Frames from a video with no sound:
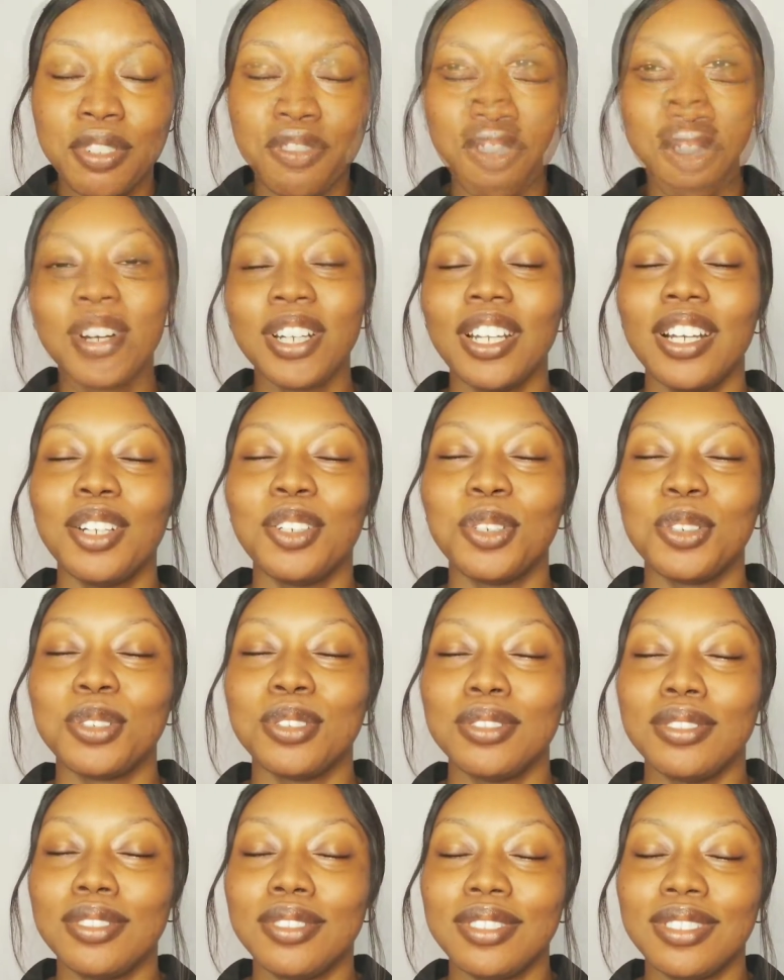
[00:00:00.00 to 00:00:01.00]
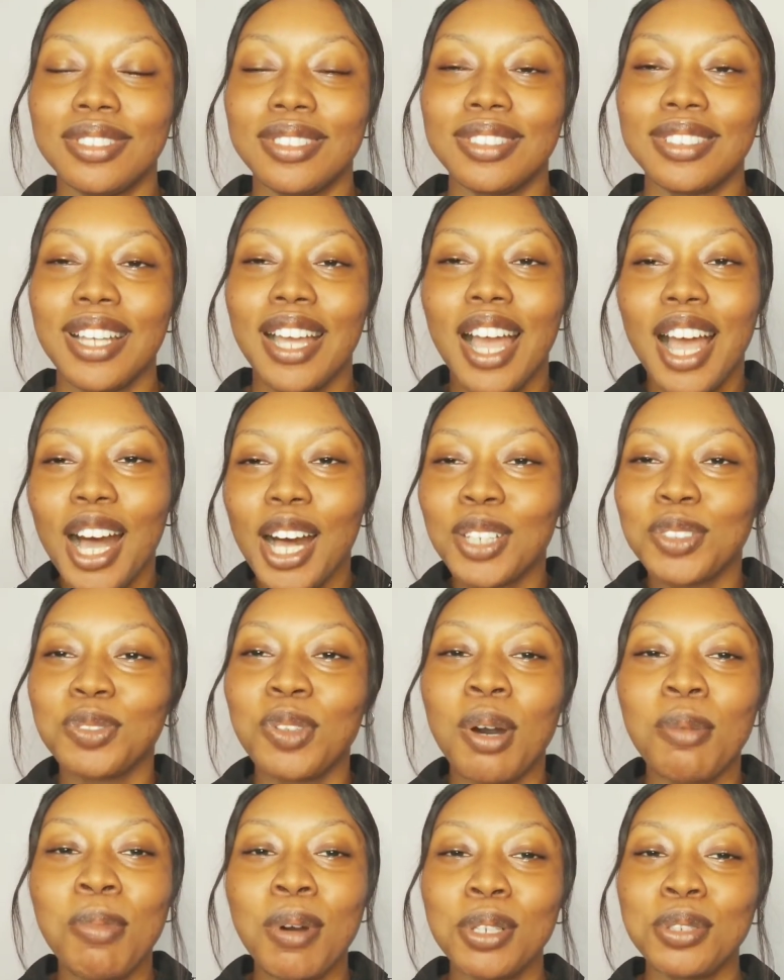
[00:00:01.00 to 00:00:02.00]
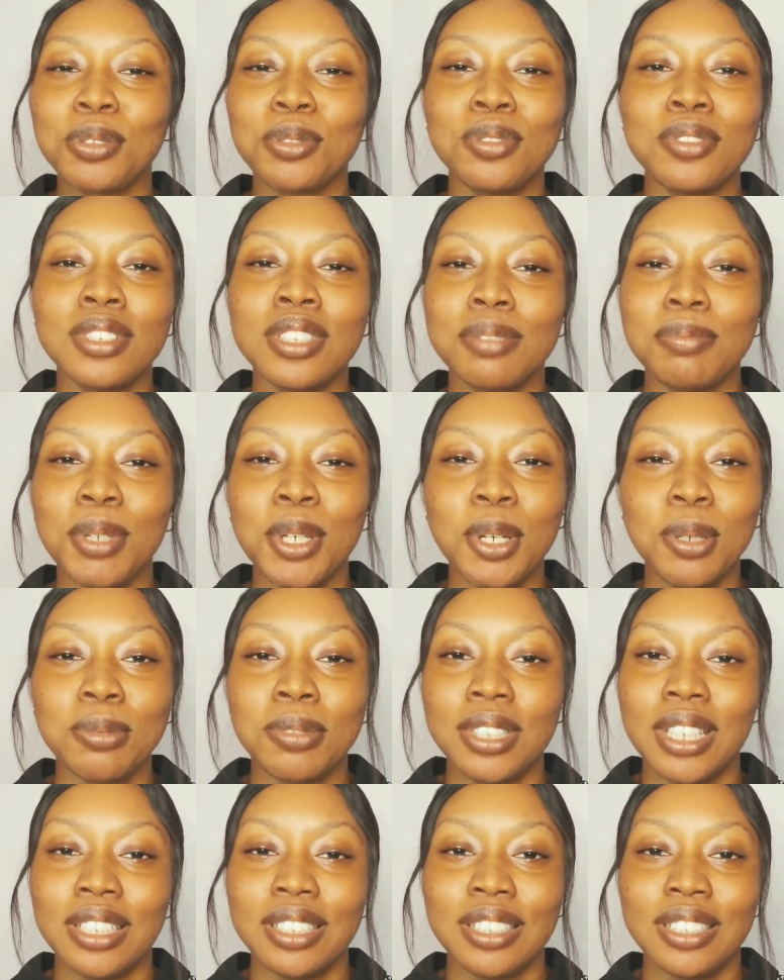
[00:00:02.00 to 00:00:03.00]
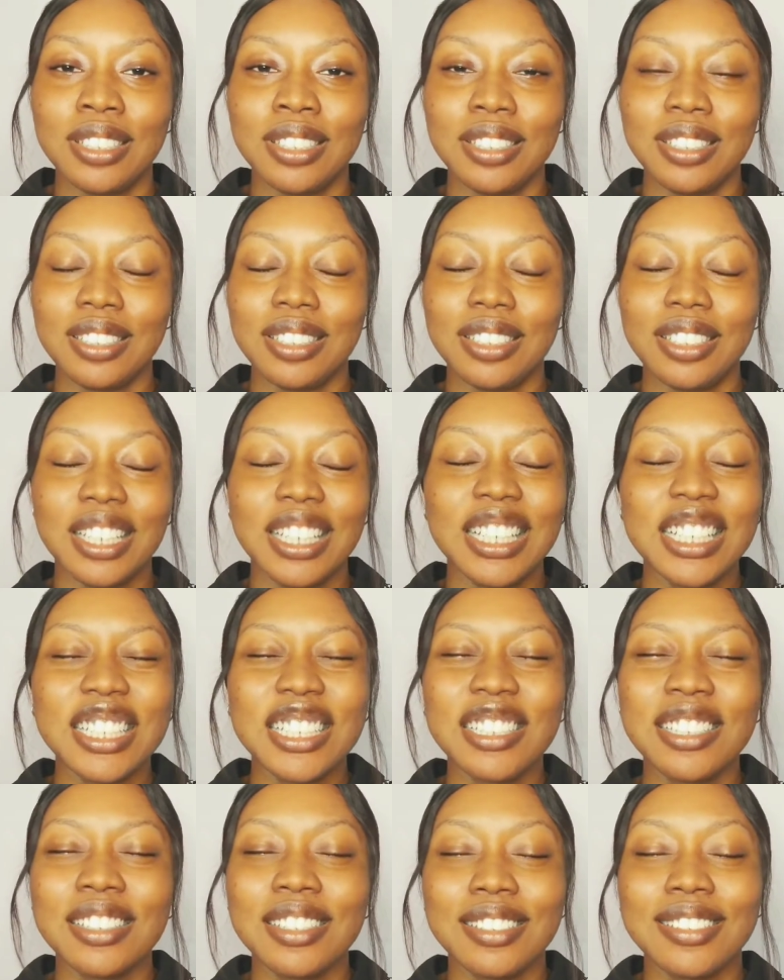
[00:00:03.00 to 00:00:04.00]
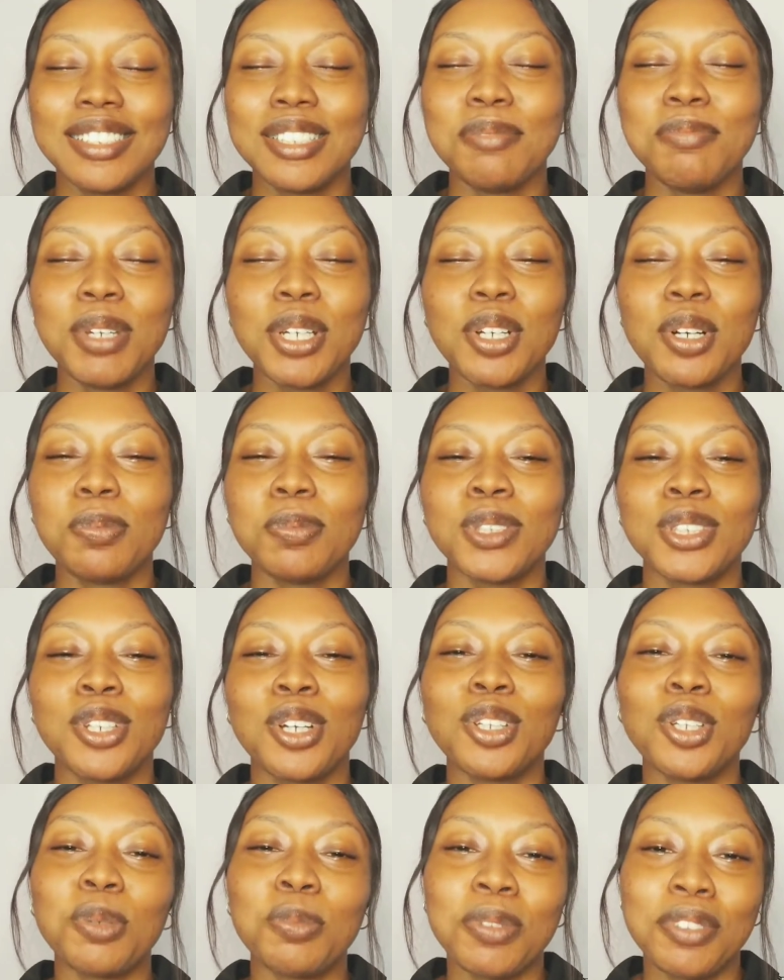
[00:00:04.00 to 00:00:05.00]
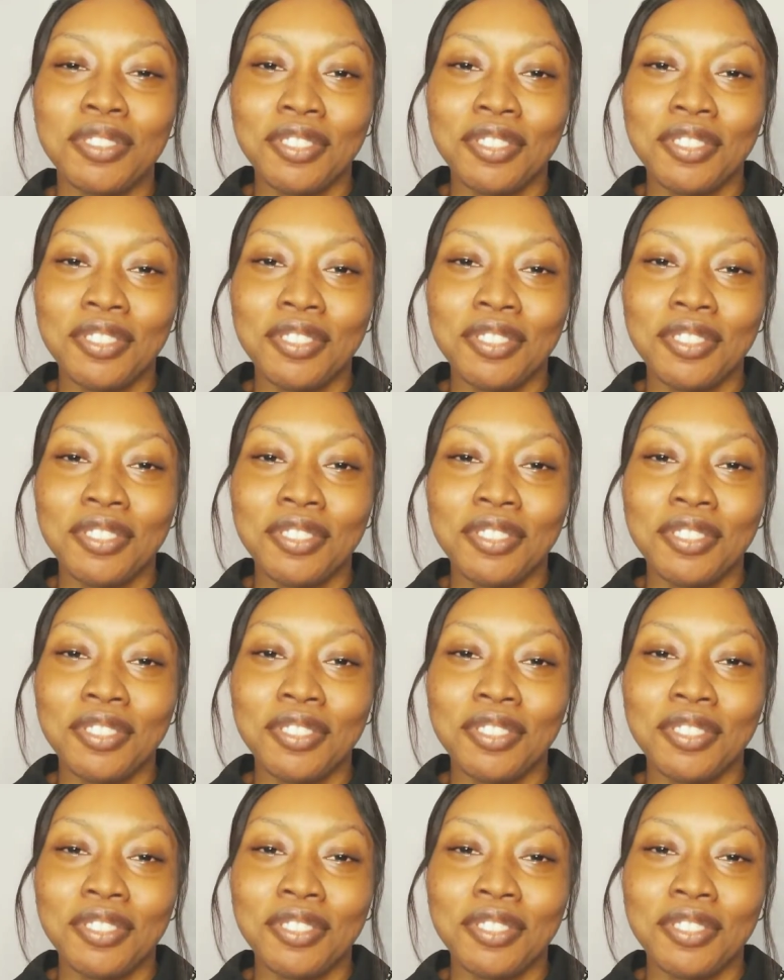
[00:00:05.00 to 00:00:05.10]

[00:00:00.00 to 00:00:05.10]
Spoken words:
Father Lord, as we're about to do this makeup challenge, the makeup is gonna be